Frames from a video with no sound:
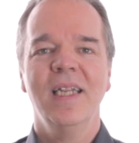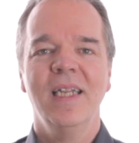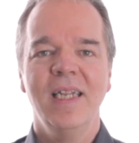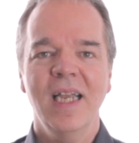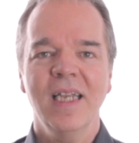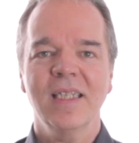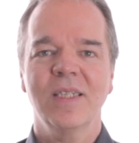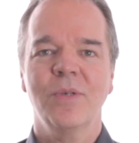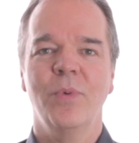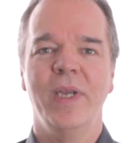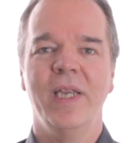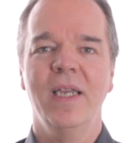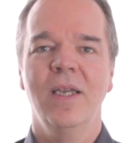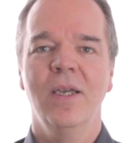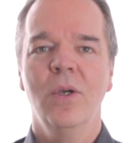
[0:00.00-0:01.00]
Next
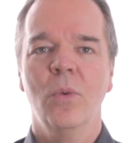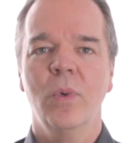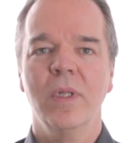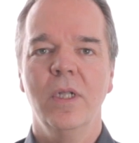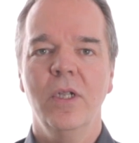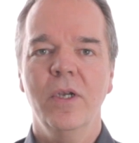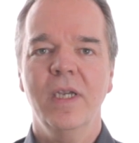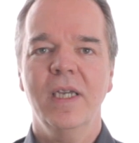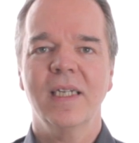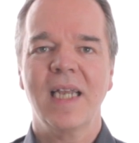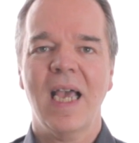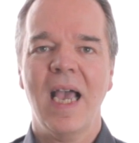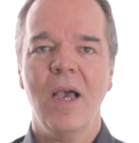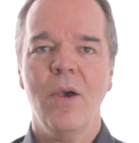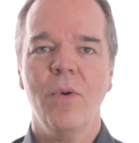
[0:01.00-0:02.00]
week, we'll look at
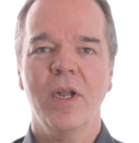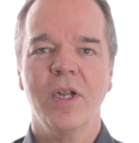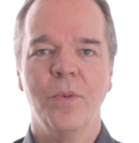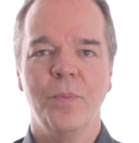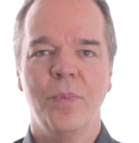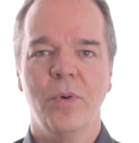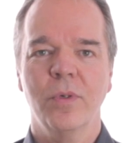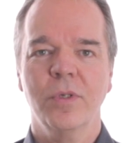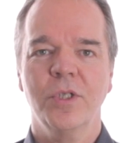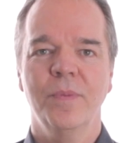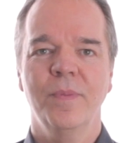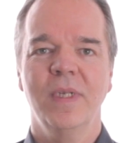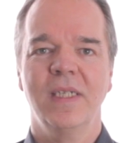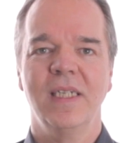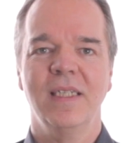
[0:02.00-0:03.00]
how an
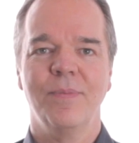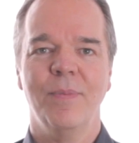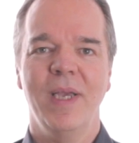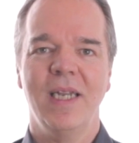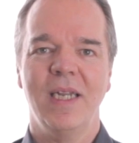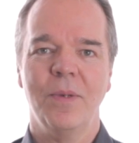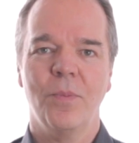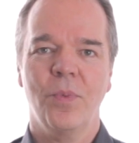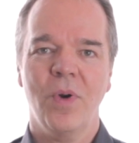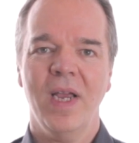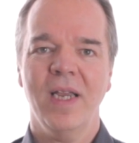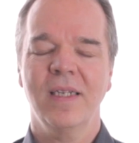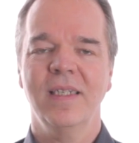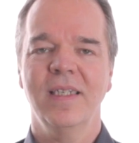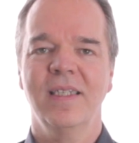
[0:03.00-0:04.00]
apportionment is made in
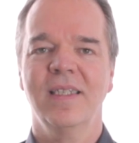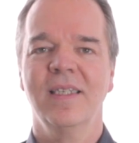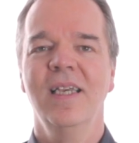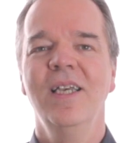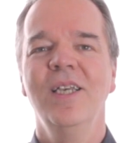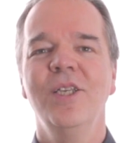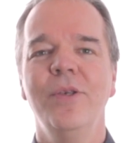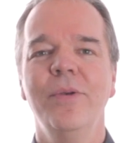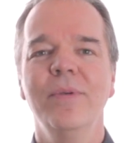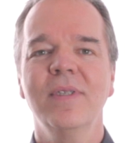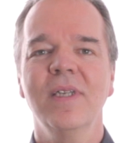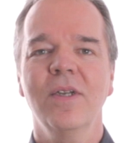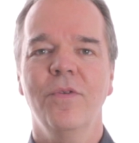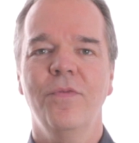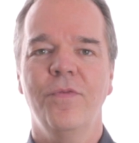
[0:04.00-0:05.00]
practice
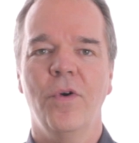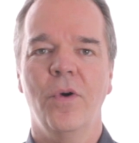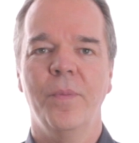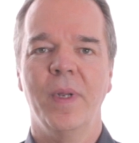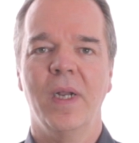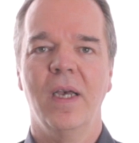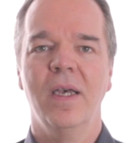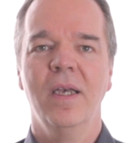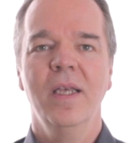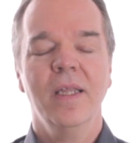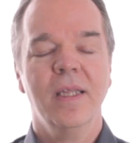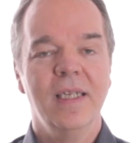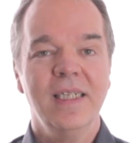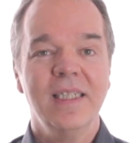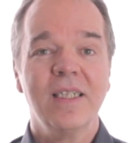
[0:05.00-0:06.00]
using a formula
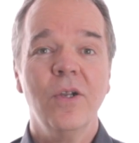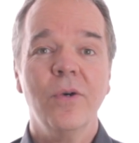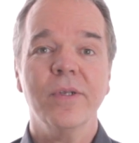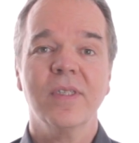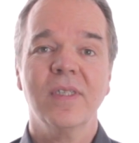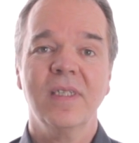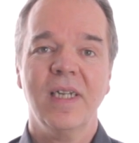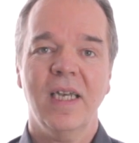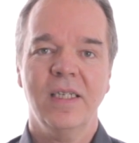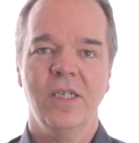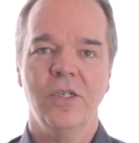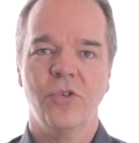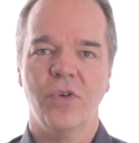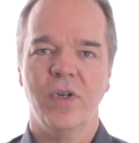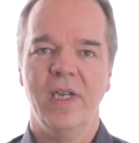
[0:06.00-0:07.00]
that is not
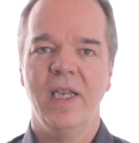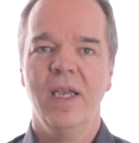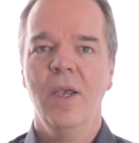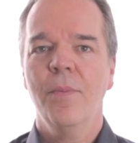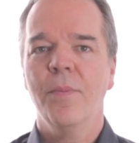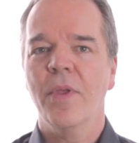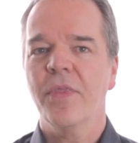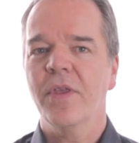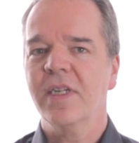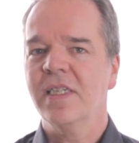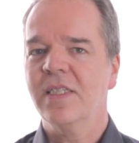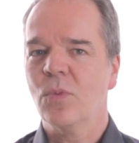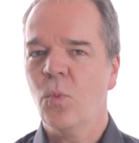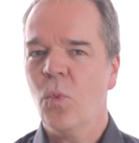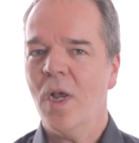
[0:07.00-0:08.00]
statutory, but that
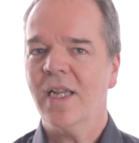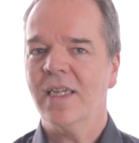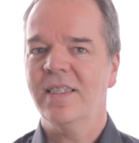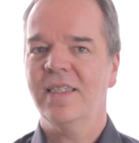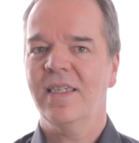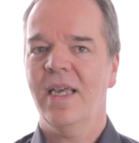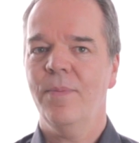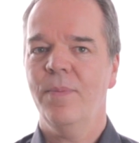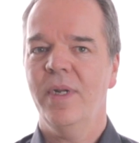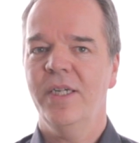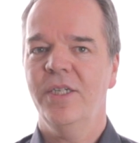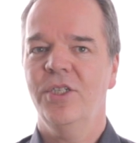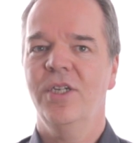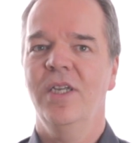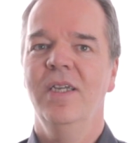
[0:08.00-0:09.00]
is well
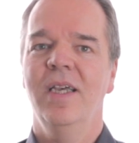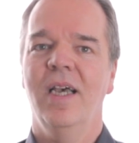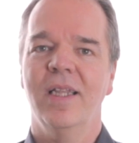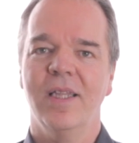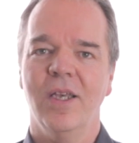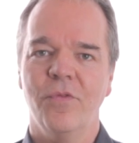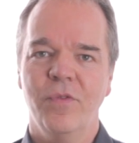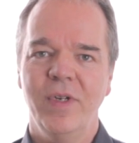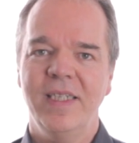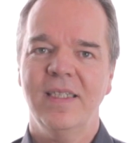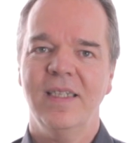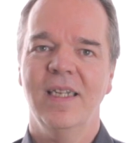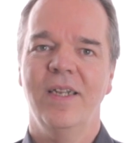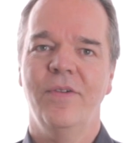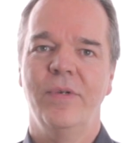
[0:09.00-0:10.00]
established and that
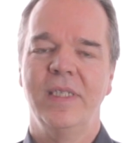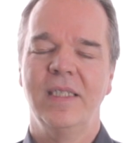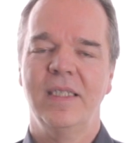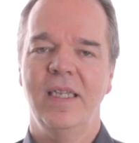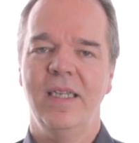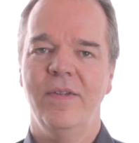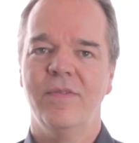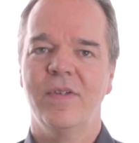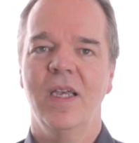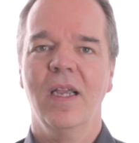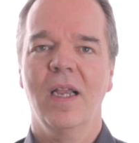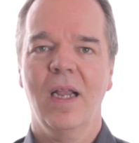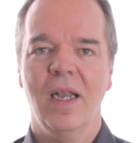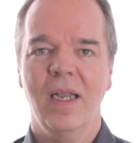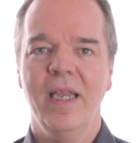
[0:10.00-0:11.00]
recently received
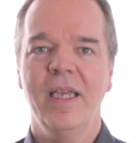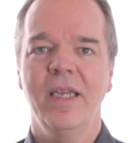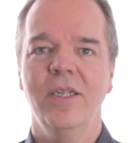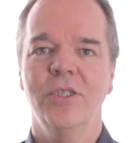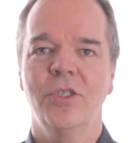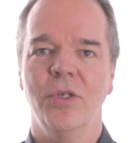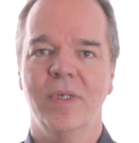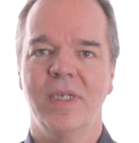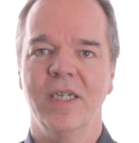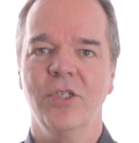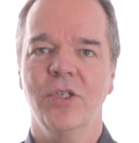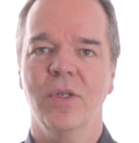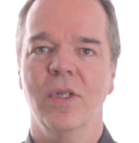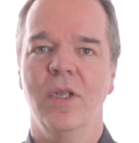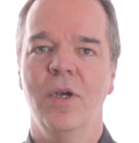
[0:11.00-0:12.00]
clear judicial